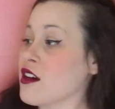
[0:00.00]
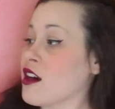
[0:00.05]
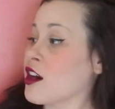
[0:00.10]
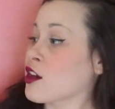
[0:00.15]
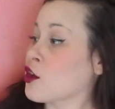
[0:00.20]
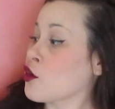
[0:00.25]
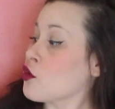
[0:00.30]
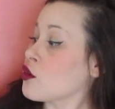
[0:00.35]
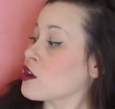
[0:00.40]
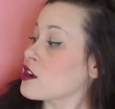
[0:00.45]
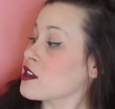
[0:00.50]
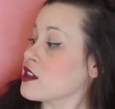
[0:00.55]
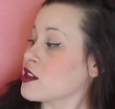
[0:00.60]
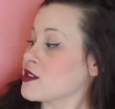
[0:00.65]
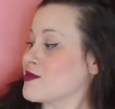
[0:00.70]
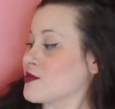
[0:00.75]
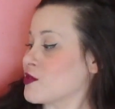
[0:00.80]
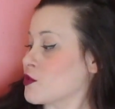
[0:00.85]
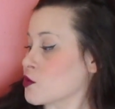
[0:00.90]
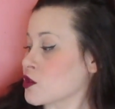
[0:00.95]
A Court
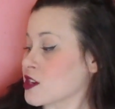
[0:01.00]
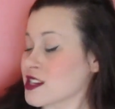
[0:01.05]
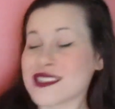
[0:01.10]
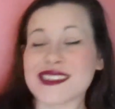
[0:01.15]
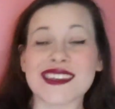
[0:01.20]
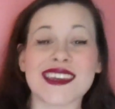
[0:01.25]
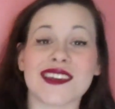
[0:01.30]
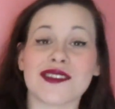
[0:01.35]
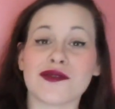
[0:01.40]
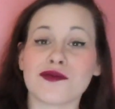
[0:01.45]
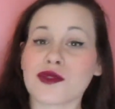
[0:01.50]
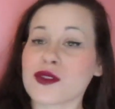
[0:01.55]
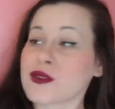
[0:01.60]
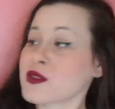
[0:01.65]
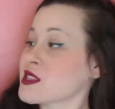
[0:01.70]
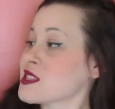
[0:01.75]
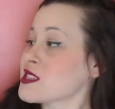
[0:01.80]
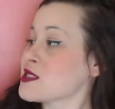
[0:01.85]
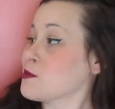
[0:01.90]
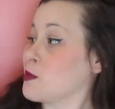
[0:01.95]
of Thorns and
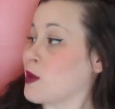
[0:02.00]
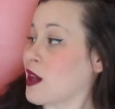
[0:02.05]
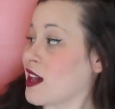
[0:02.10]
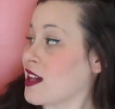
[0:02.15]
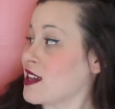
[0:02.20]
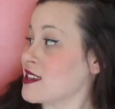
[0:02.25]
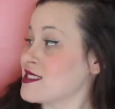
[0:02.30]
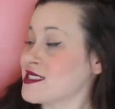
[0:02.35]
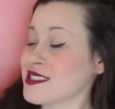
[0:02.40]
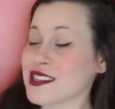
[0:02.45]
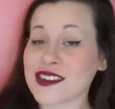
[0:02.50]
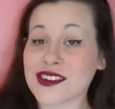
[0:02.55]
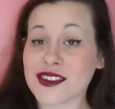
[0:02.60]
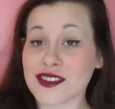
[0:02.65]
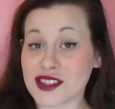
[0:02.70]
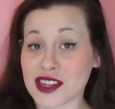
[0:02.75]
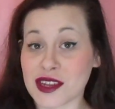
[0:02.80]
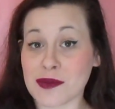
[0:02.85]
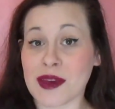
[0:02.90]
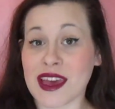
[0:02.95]
Roses by Sarah
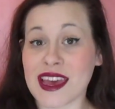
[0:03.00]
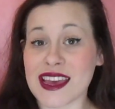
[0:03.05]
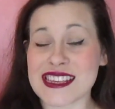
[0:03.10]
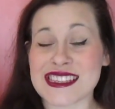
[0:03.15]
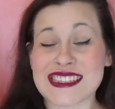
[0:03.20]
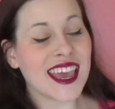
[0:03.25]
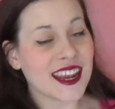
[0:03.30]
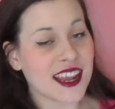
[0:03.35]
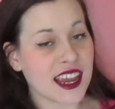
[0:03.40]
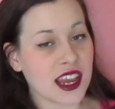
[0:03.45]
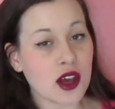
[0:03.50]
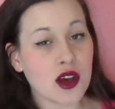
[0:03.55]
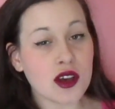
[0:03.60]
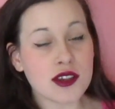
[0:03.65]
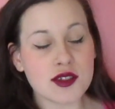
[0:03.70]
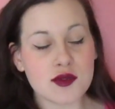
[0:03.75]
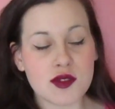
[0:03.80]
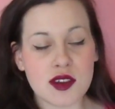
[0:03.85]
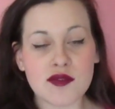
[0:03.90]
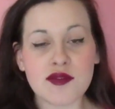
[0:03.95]
J. Maas, and I
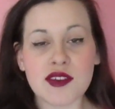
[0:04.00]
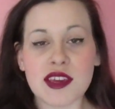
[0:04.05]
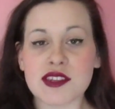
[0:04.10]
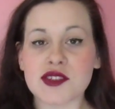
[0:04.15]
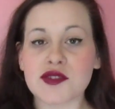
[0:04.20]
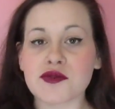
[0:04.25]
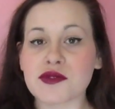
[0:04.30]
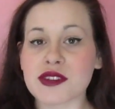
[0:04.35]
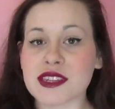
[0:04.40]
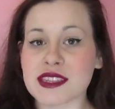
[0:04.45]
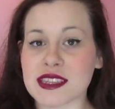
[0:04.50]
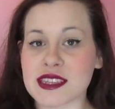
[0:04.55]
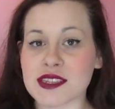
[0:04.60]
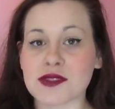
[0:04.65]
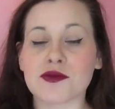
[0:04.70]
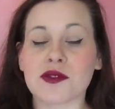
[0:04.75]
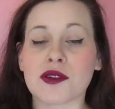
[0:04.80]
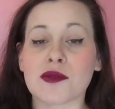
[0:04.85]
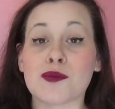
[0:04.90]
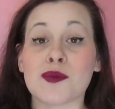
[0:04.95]
also have yet to read
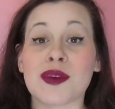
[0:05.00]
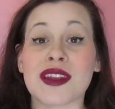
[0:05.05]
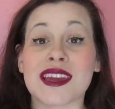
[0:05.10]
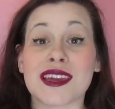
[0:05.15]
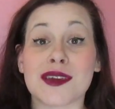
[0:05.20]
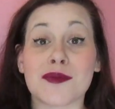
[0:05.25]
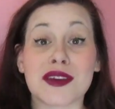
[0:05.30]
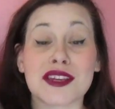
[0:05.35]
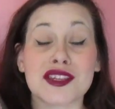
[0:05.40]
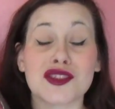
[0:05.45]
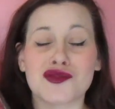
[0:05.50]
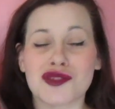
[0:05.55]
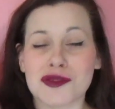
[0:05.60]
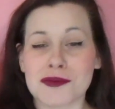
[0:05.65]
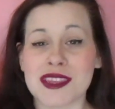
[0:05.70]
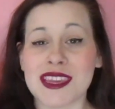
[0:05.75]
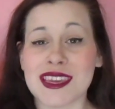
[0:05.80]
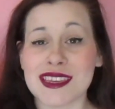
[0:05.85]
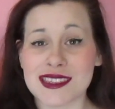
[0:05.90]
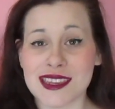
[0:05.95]
this one, but I am
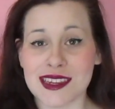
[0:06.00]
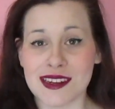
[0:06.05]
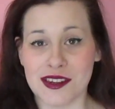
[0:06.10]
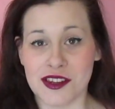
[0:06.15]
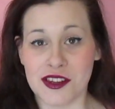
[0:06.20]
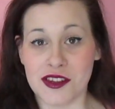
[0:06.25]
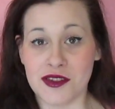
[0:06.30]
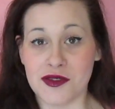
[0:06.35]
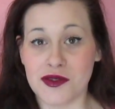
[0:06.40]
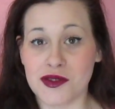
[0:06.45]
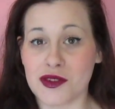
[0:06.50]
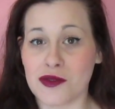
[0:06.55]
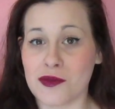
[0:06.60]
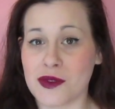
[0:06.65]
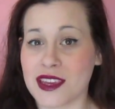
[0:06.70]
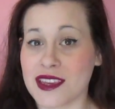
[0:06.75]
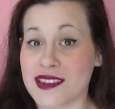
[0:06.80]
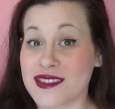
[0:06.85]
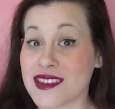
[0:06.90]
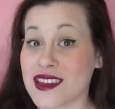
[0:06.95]
extremely excited to do so
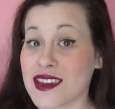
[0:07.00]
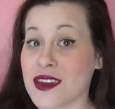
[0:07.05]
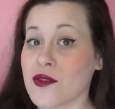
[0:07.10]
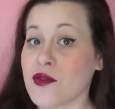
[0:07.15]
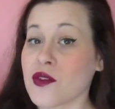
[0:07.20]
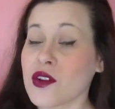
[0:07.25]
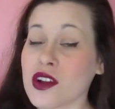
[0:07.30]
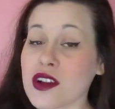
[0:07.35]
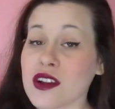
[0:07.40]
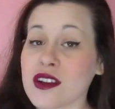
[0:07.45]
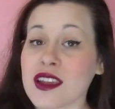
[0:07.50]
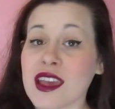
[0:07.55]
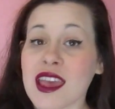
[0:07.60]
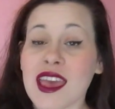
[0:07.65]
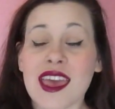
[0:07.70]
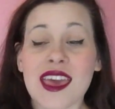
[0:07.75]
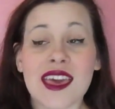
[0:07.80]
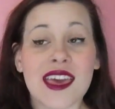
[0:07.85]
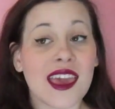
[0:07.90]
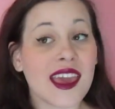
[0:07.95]
because I have heard
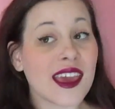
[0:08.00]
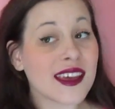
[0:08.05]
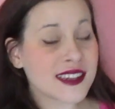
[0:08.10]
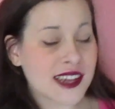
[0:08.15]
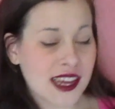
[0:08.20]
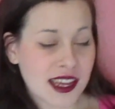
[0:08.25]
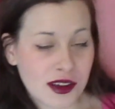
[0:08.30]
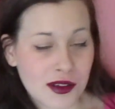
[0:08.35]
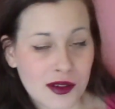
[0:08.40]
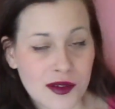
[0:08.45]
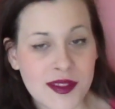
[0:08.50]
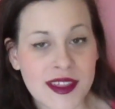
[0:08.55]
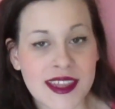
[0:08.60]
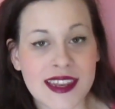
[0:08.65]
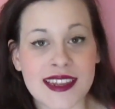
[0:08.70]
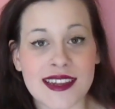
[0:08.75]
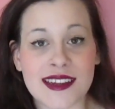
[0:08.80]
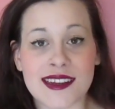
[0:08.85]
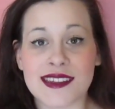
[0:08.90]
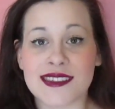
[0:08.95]
and I know
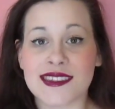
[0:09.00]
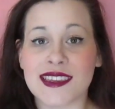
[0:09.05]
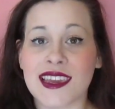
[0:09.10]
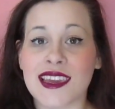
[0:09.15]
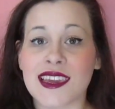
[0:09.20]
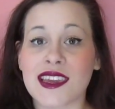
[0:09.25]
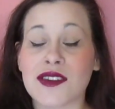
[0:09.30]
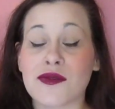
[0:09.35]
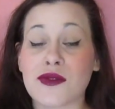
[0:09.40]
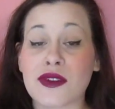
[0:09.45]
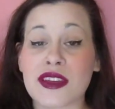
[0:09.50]
that it is a